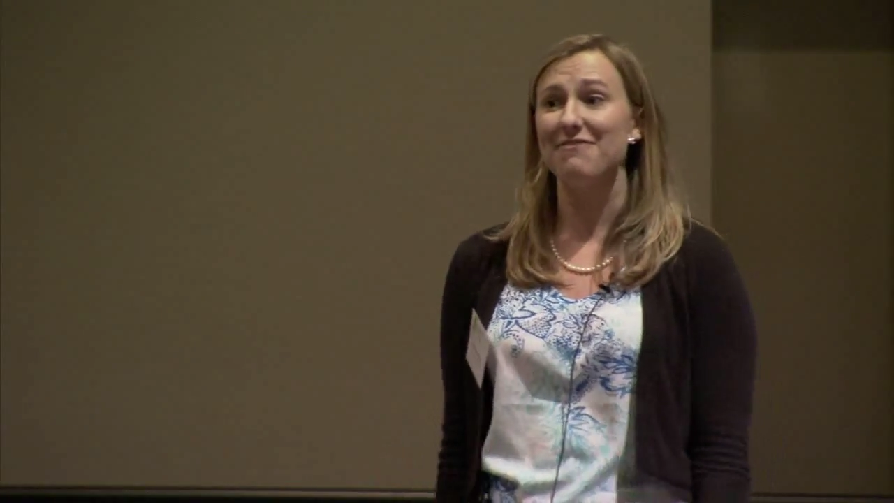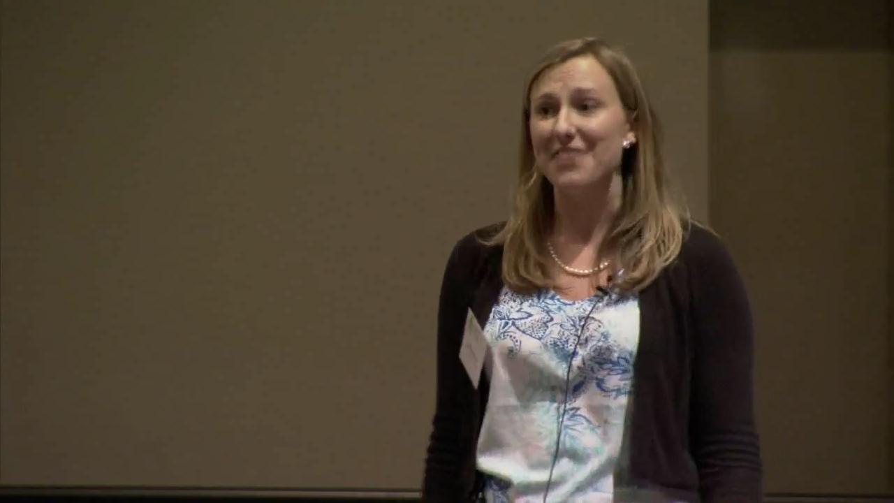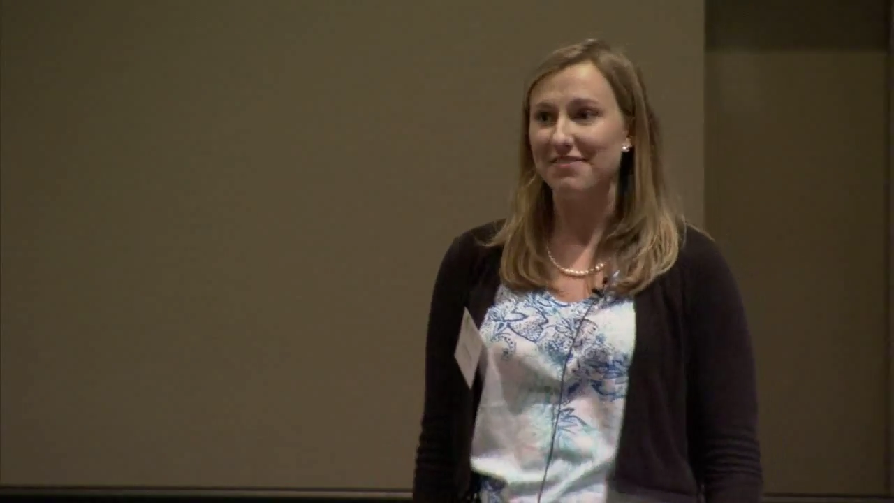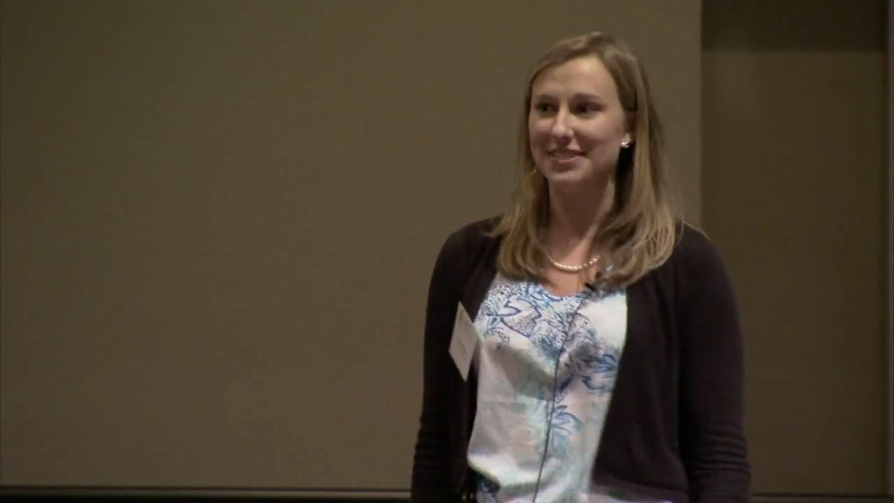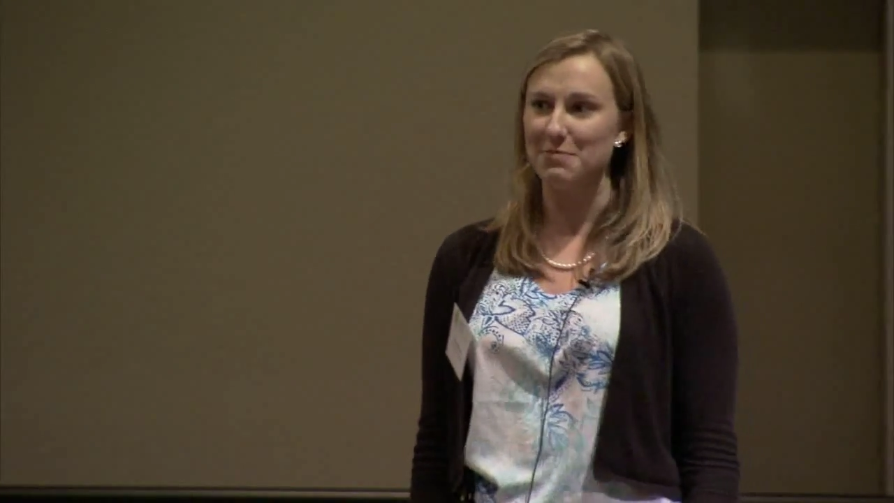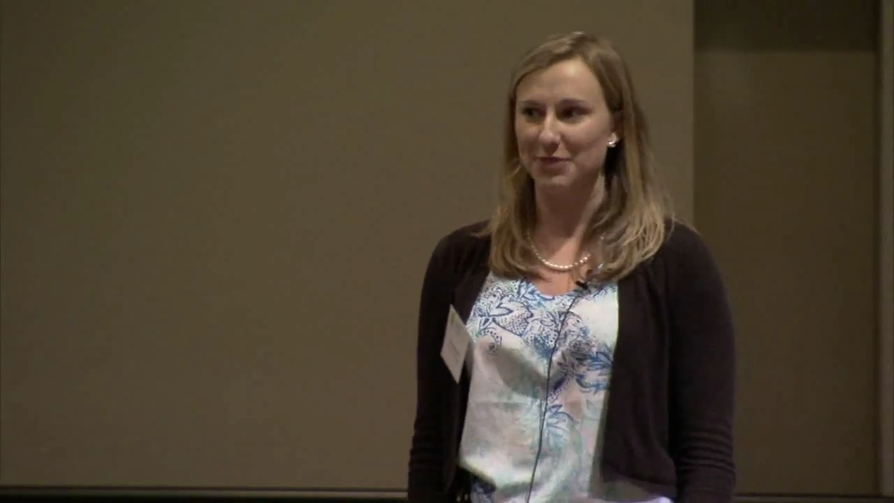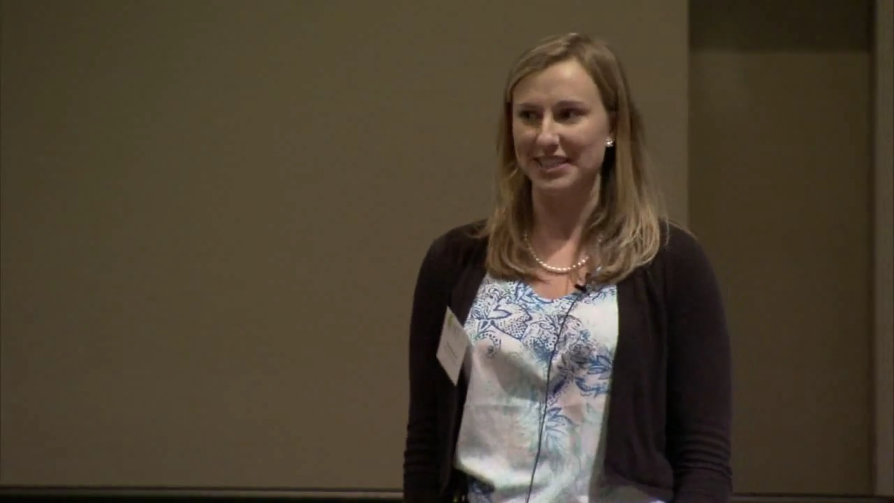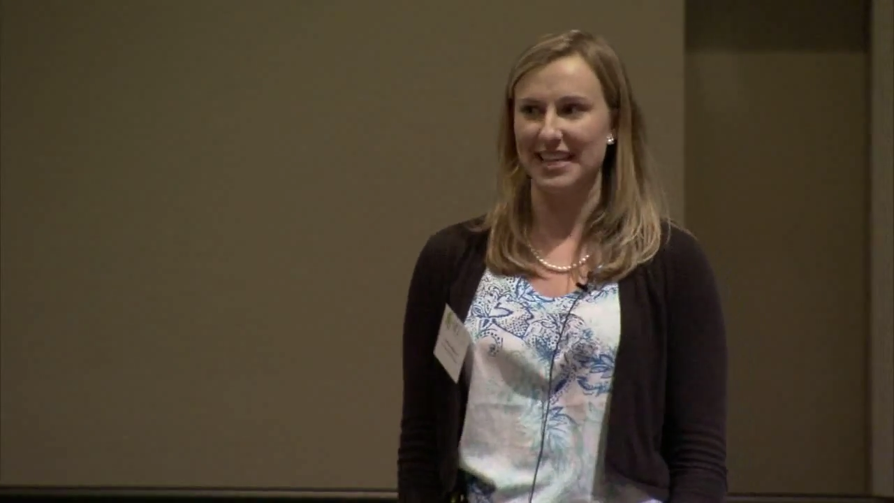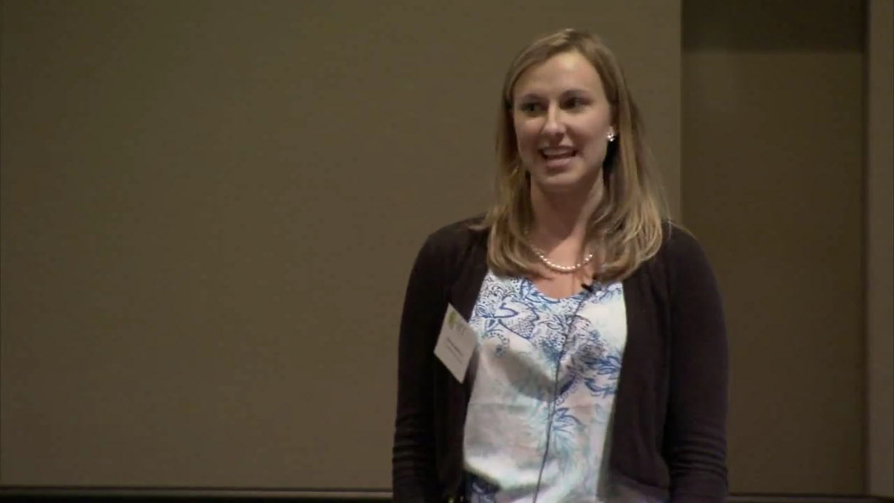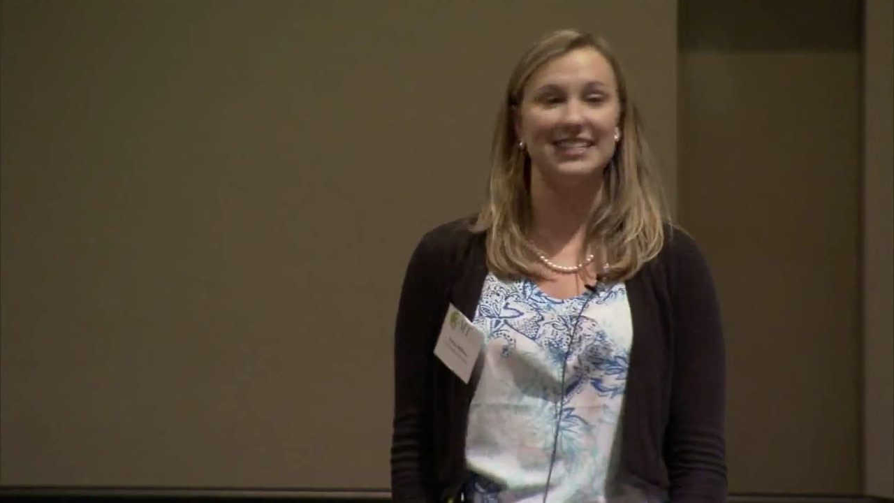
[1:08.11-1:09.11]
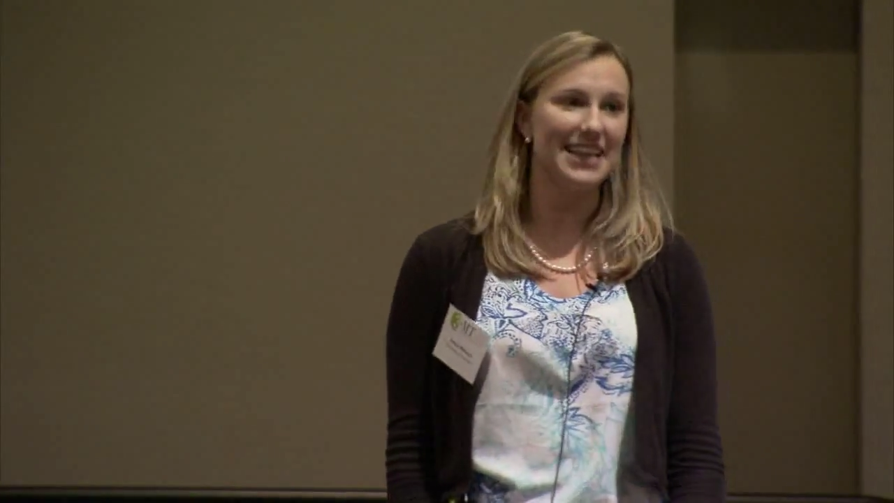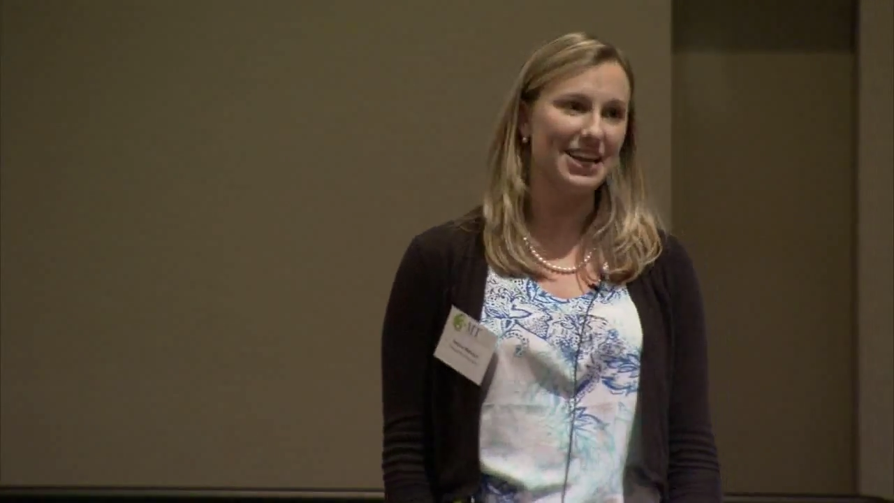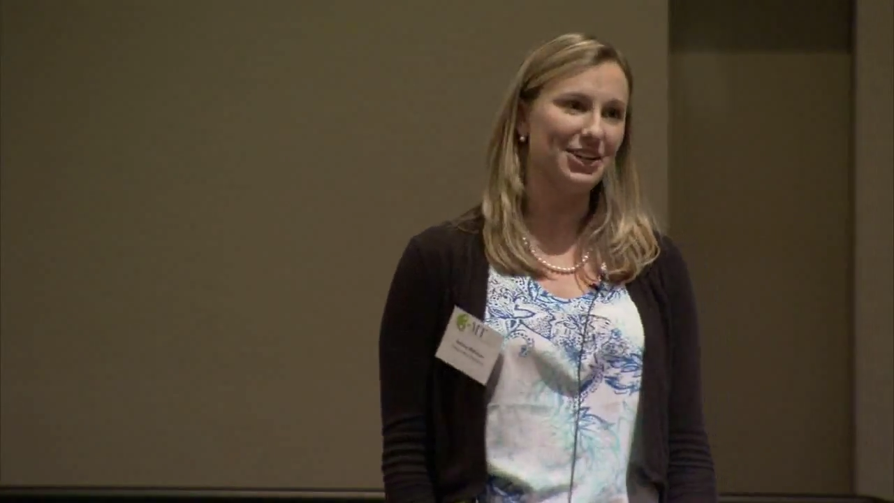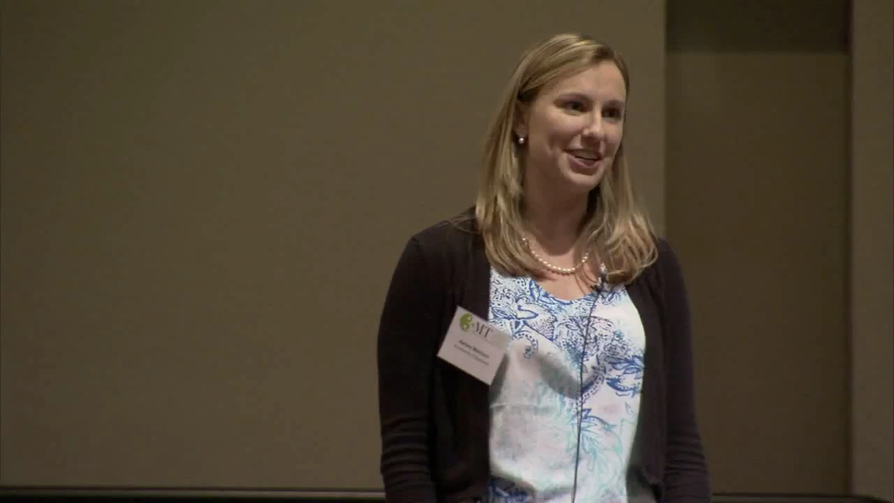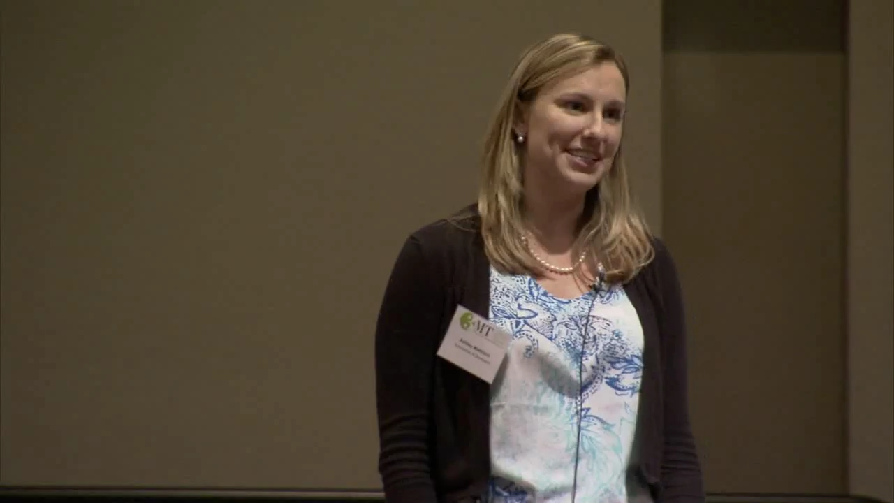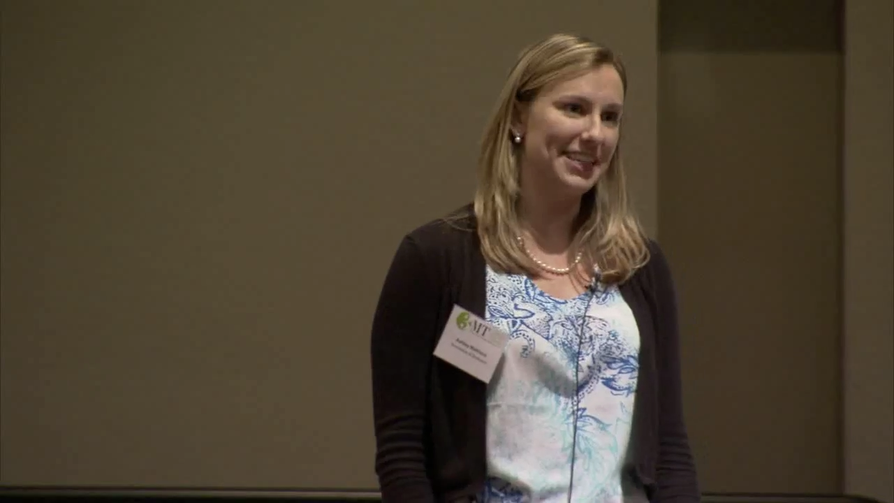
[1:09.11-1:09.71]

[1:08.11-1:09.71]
50% increase